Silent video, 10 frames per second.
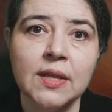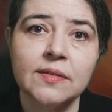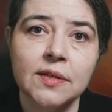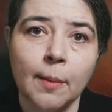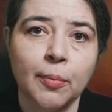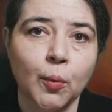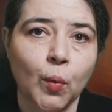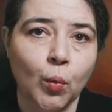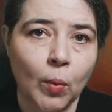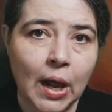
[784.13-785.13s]
this number
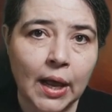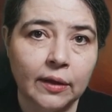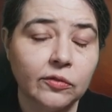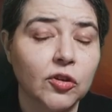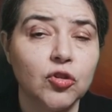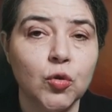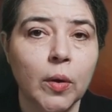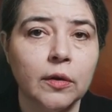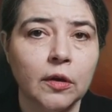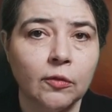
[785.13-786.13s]
will rise to
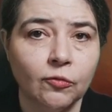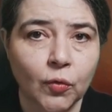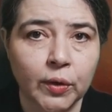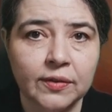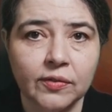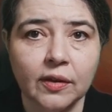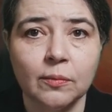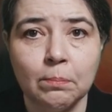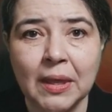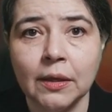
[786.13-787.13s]
246
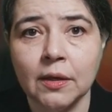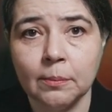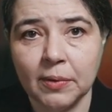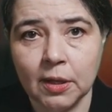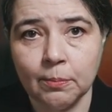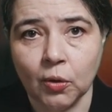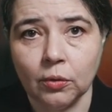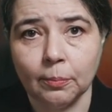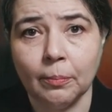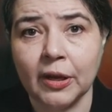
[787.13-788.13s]
million people
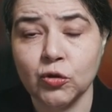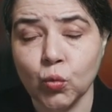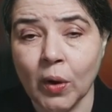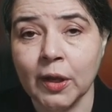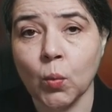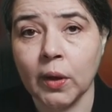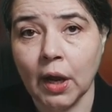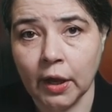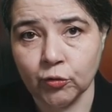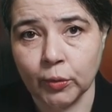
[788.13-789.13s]
by
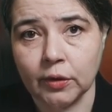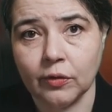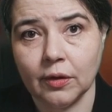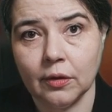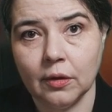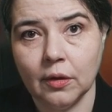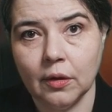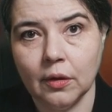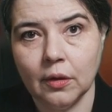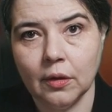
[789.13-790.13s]
2100.
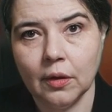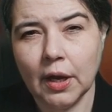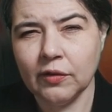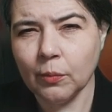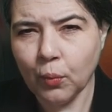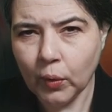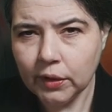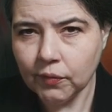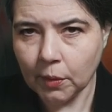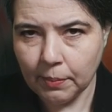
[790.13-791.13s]
As a point
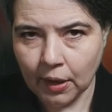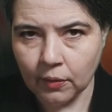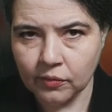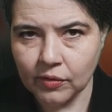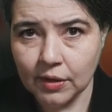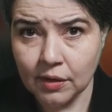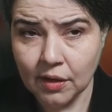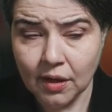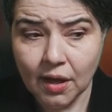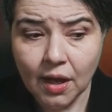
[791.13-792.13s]
of comparison,
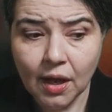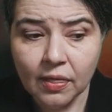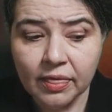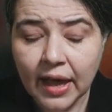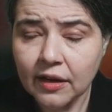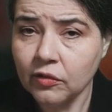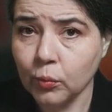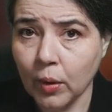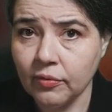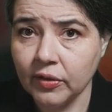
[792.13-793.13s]
that is
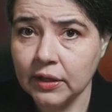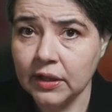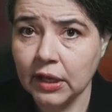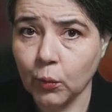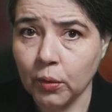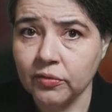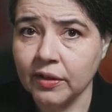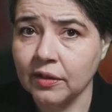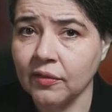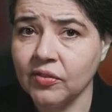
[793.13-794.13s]
roughly the
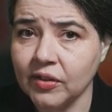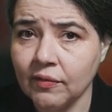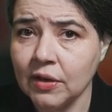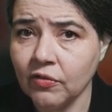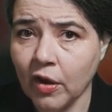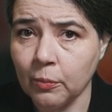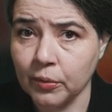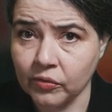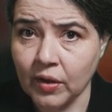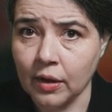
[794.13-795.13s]
equivalent of
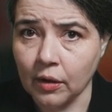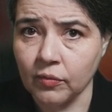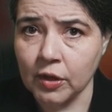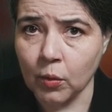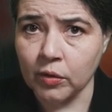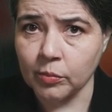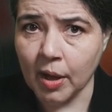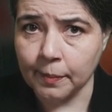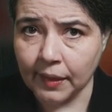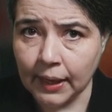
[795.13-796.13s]
75% of the US
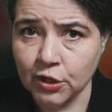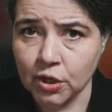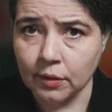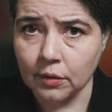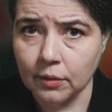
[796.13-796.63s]
population.